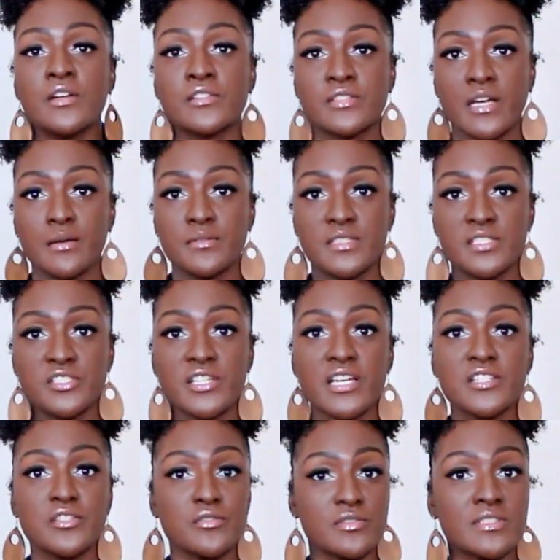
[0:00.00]
So I would
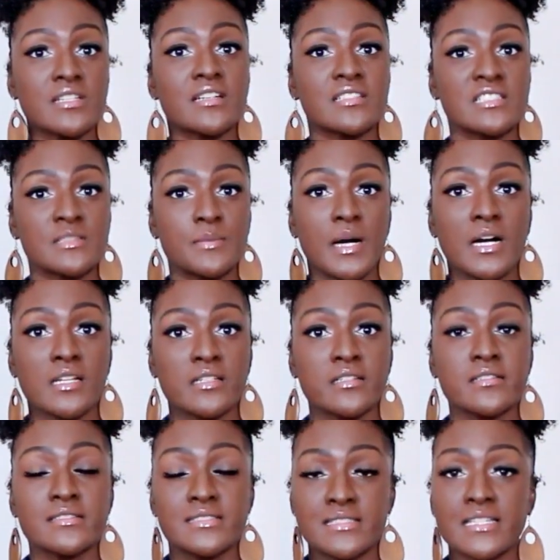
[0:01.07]
suggest using a smaller
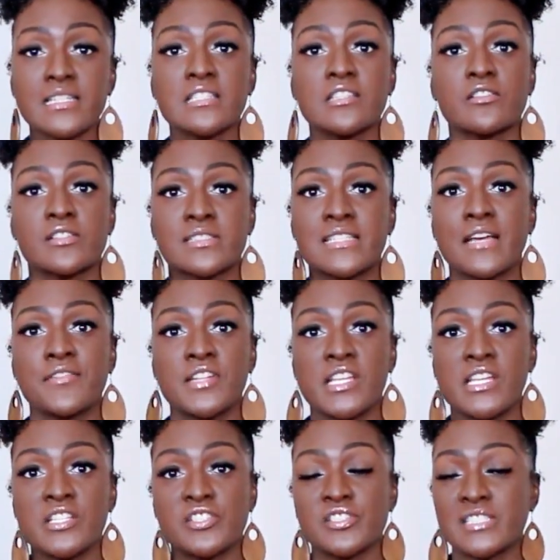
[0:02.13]
6 or
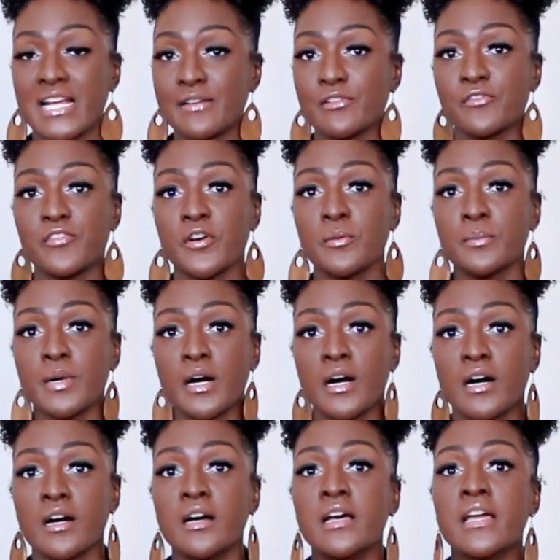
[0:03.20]
7-inch styrofoam
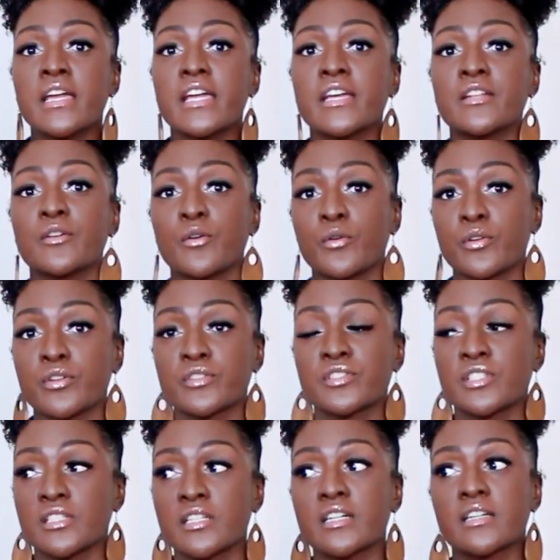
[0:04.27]
ball in order
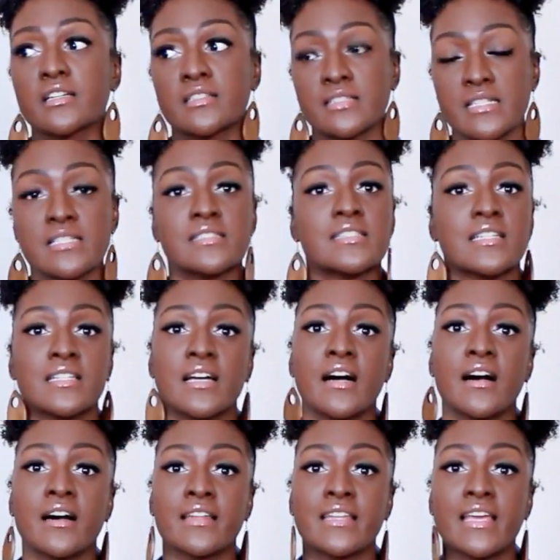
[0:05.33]
to look decent
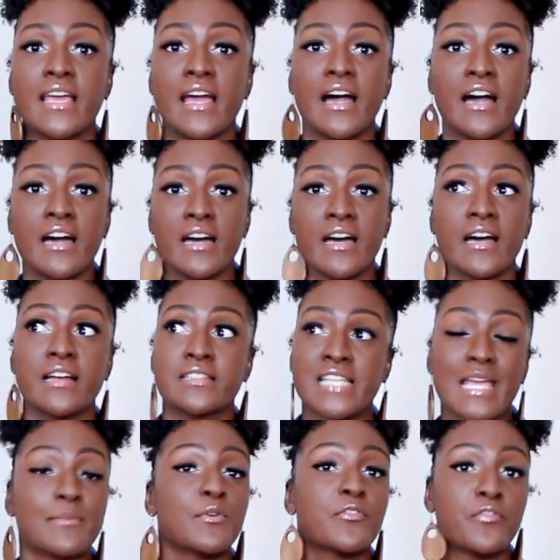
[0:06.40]
on a
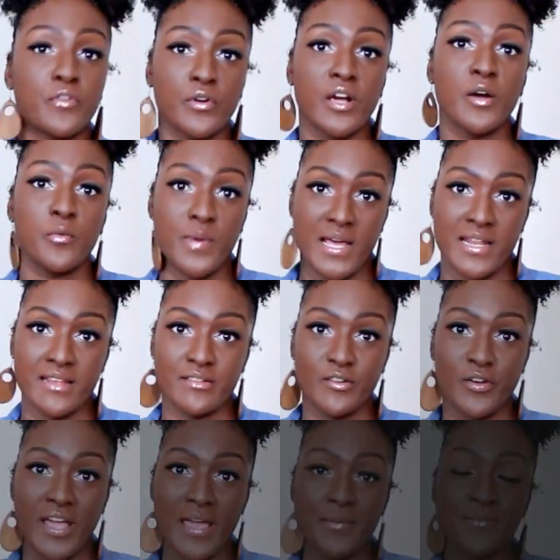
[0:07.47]
table for a wedding,
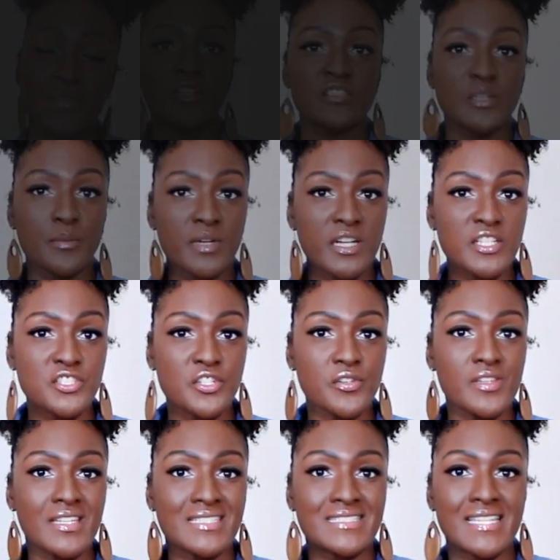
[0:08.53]
okay? So I'm going to show
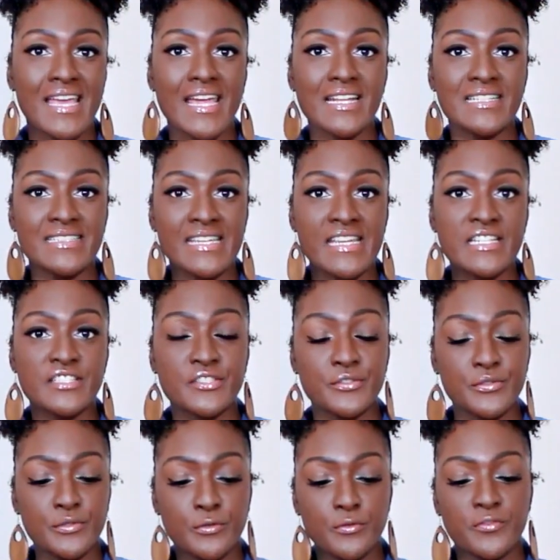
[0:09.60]
you the technique
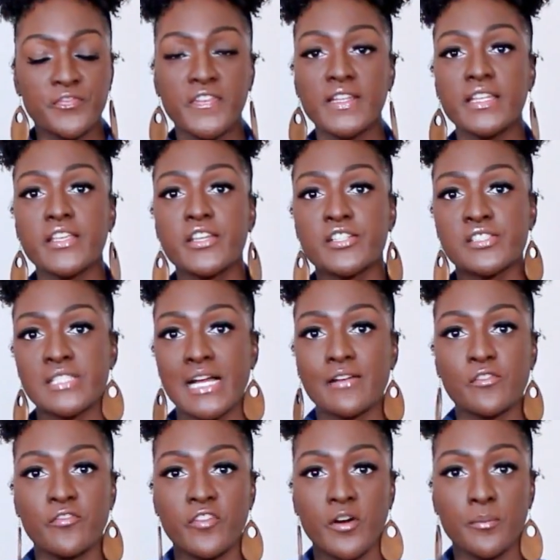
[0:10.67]
to filling your
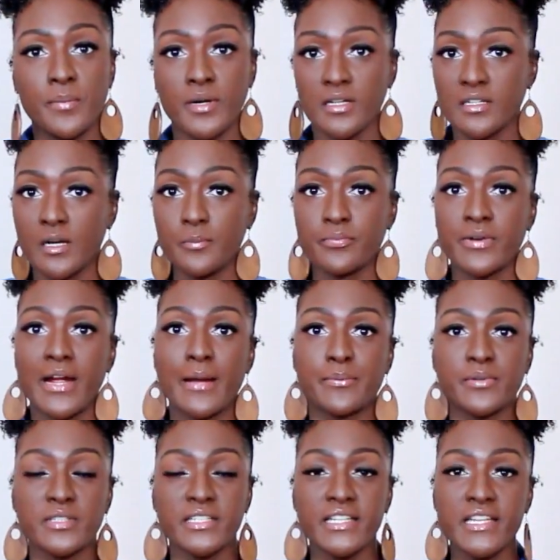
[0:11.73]
styrofoam ball up
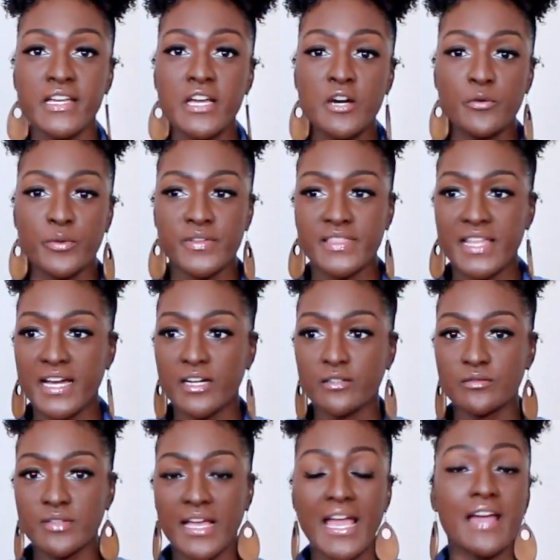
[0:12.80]
properly
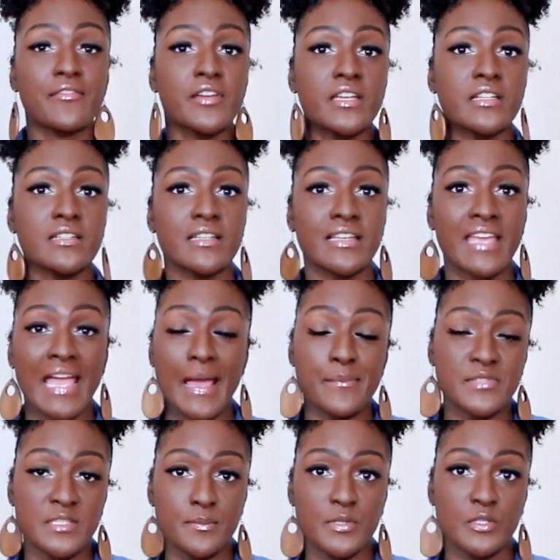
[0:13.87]
without having
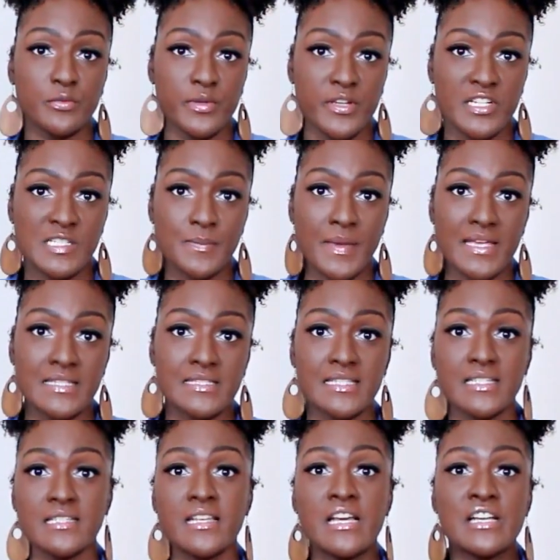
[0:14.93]
gaps in between your
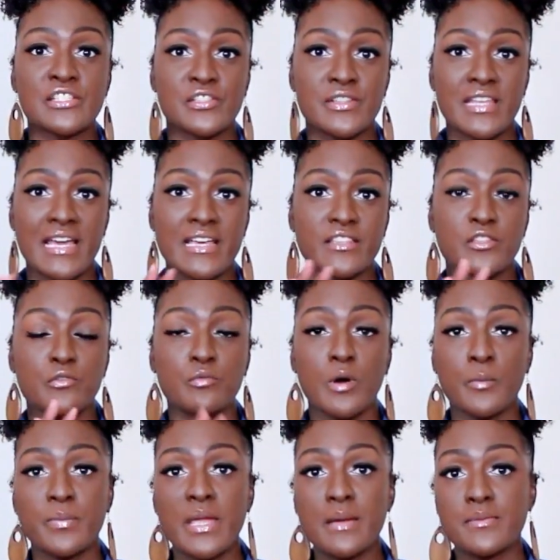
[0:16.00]
spacing so that you
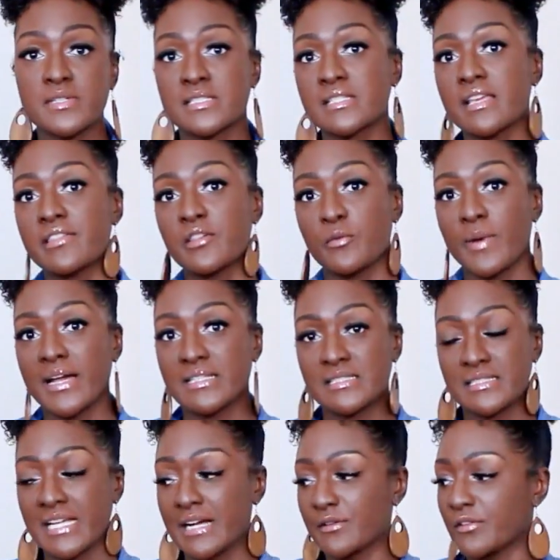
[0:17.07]
won't be able to see the white
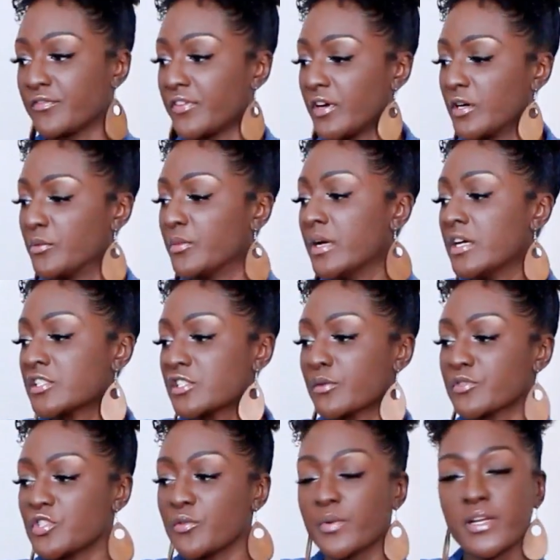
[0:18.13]
styrofoam. So
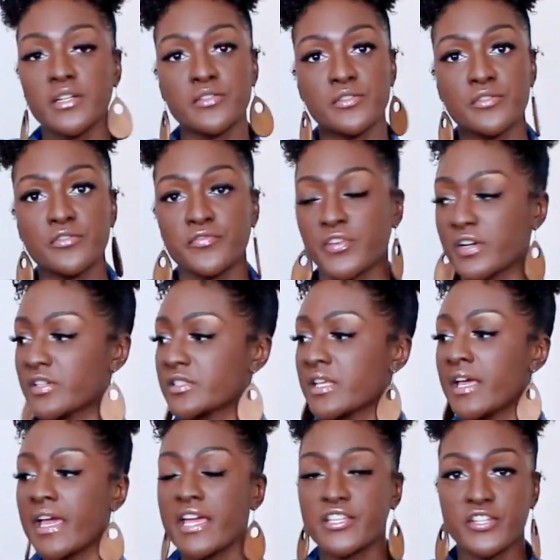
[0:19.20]
what you want to do first
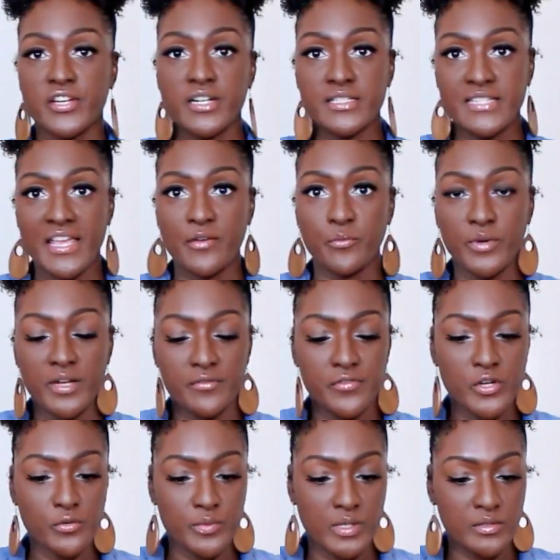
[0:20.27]
is you're going to take one of
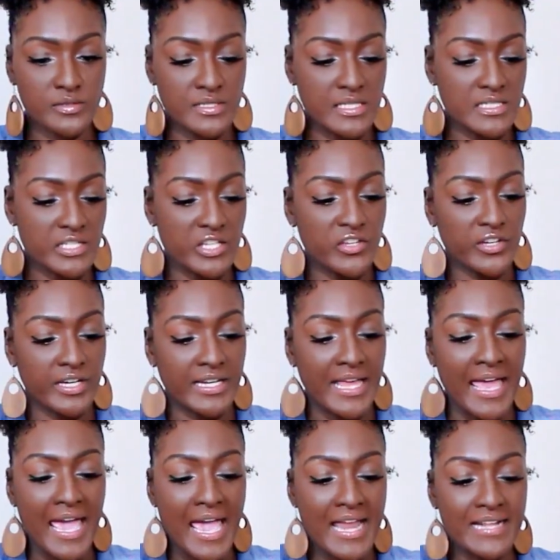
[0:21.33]
your roses and you're going
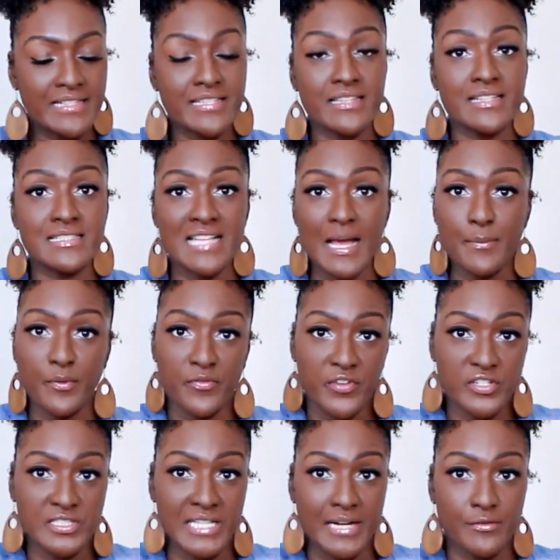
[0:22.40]
to add it to the top of
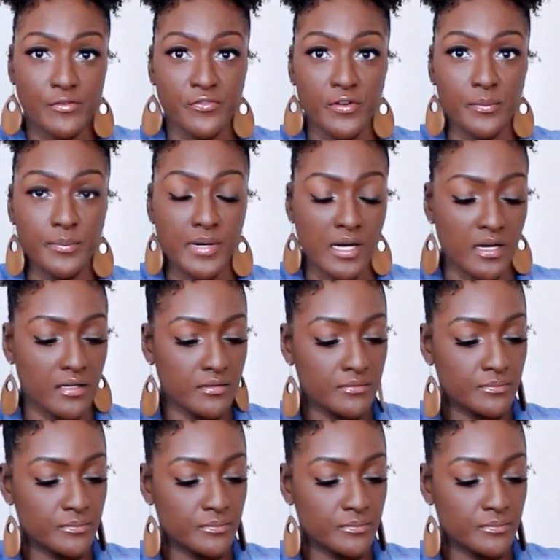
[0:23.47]
your styrofoam ball.